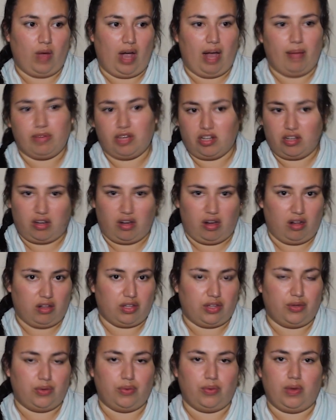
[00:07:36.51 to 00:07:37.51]
"I'm going to
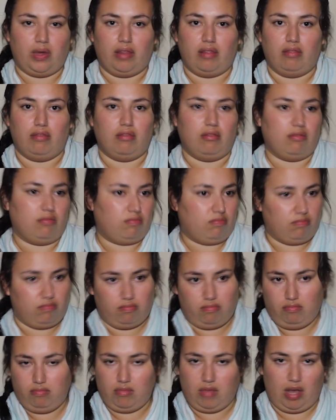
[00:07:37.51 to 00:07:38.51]
call you, and
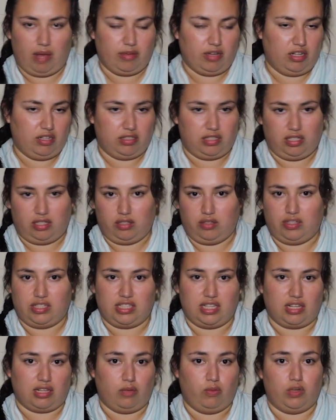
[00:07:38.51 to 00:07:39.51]
I'm going to tell you
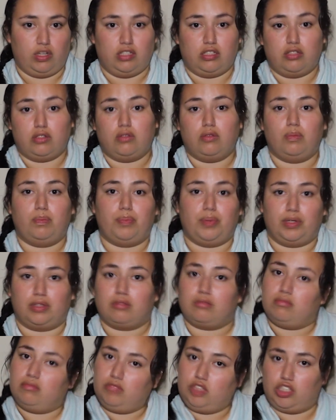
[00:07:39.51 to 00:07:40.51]
exactly what to do,
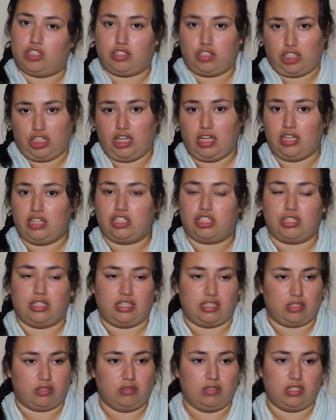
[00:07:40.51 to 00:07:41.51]
but just change,
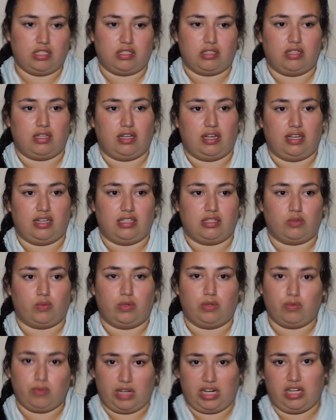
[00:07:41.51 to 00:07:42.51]
and as soon as
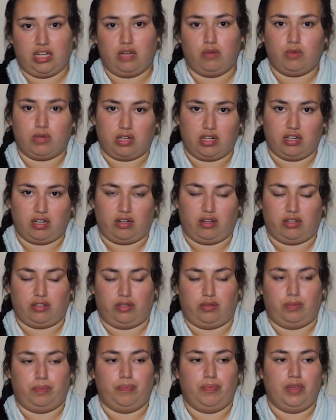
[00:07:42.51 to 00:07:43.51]
we're ready, we're going to call
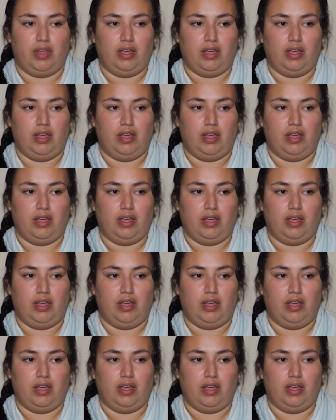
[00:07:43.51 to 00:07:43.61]
you."